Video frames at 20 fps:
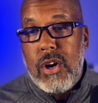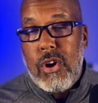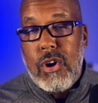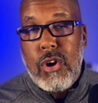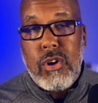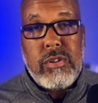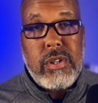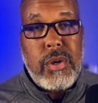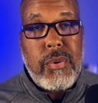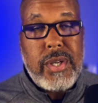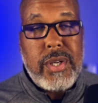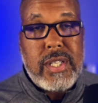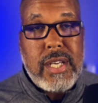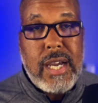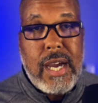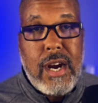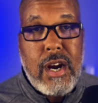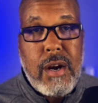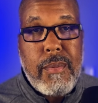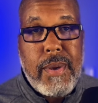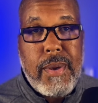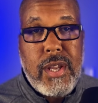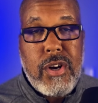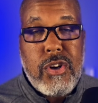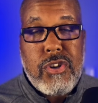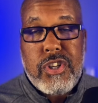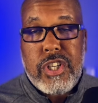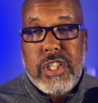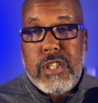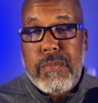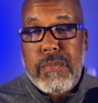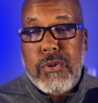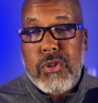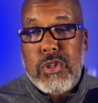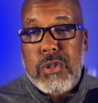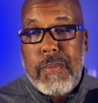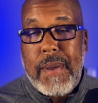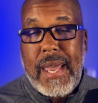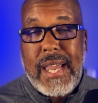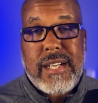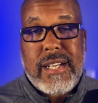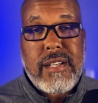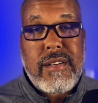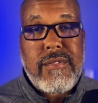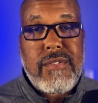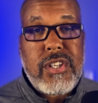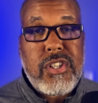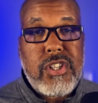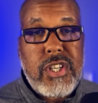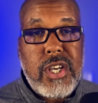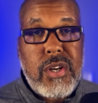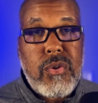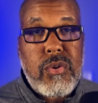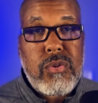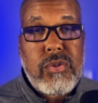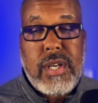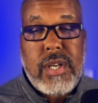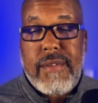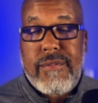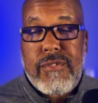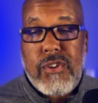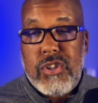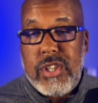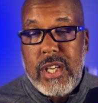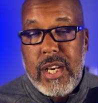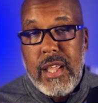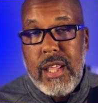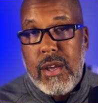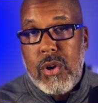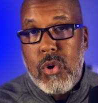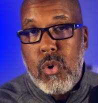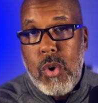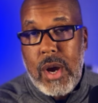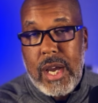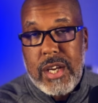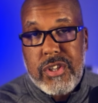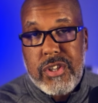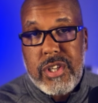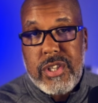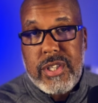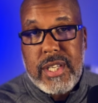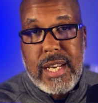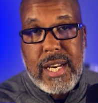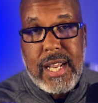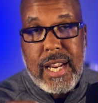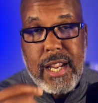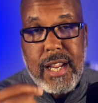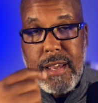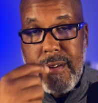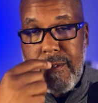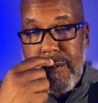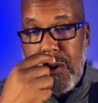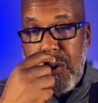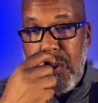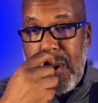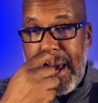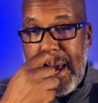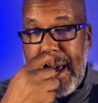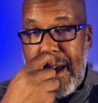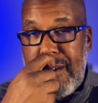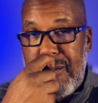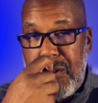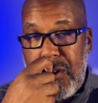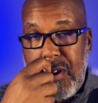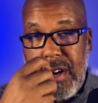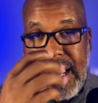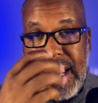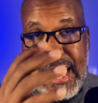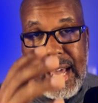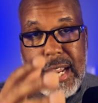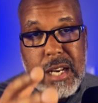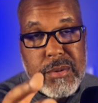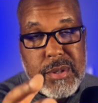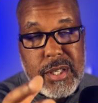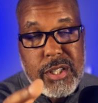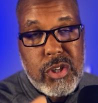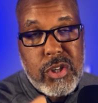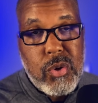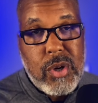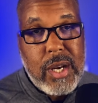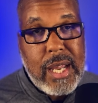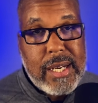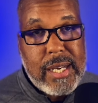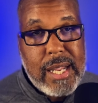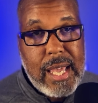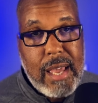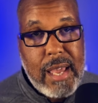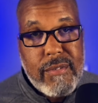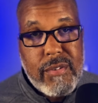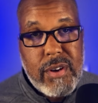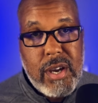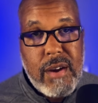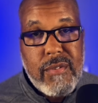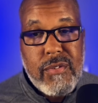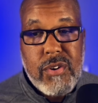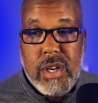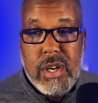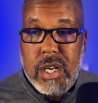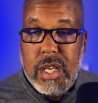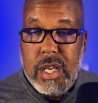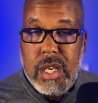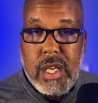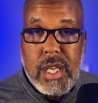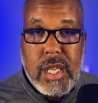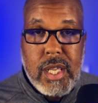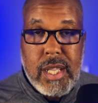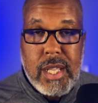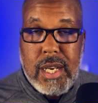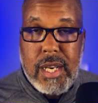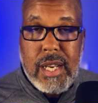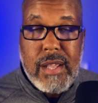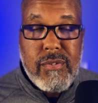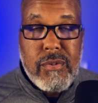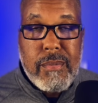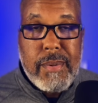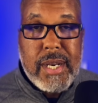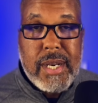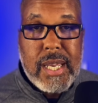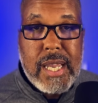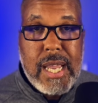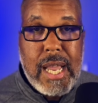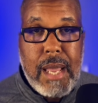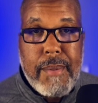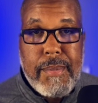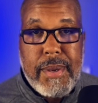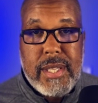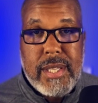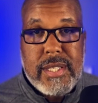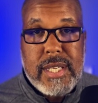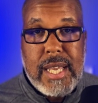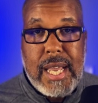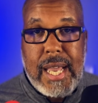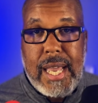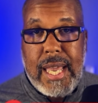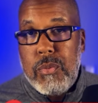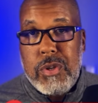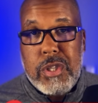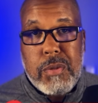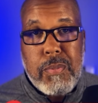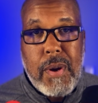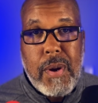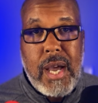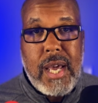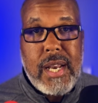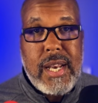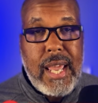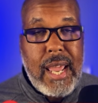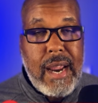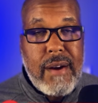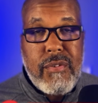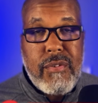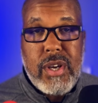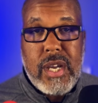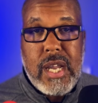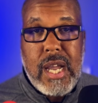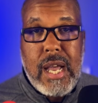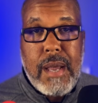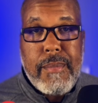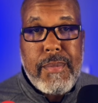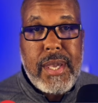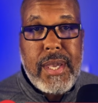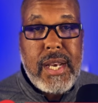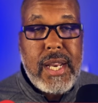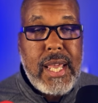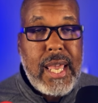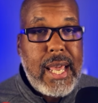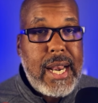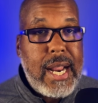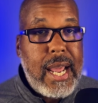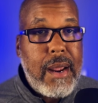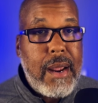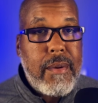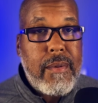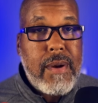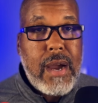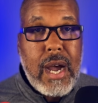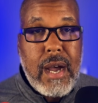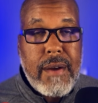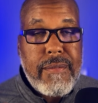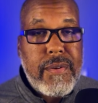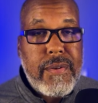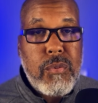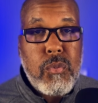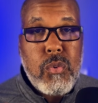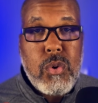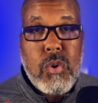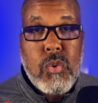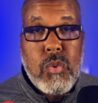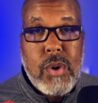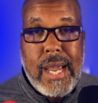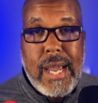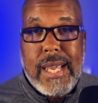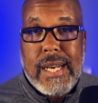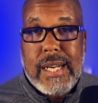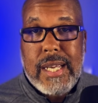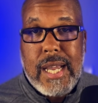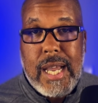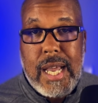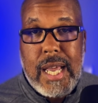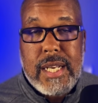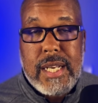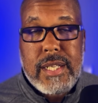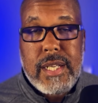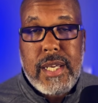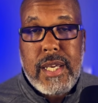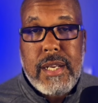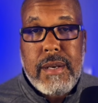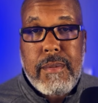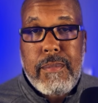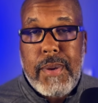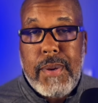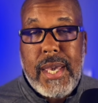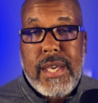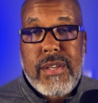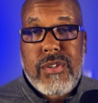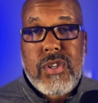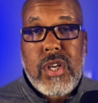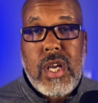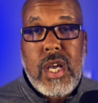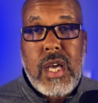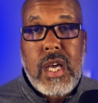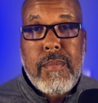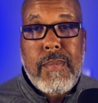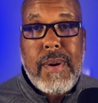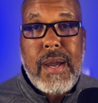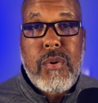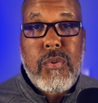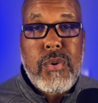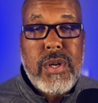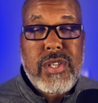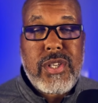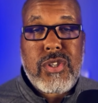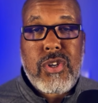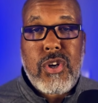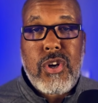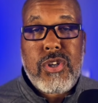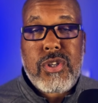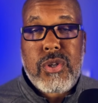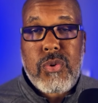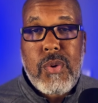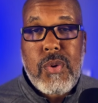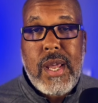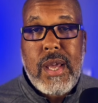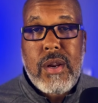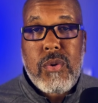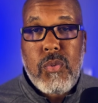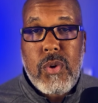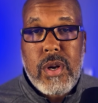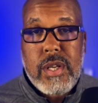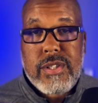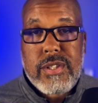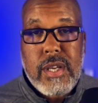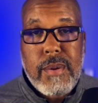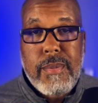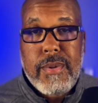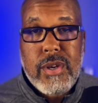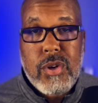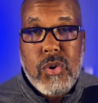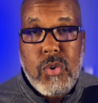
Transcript: early retirement or just perspective in general. And if there's any questions that any of you have or any items that you would like to have covered, leave them in the comments. I respond to every comment and I often will write content based on my research around what, some of the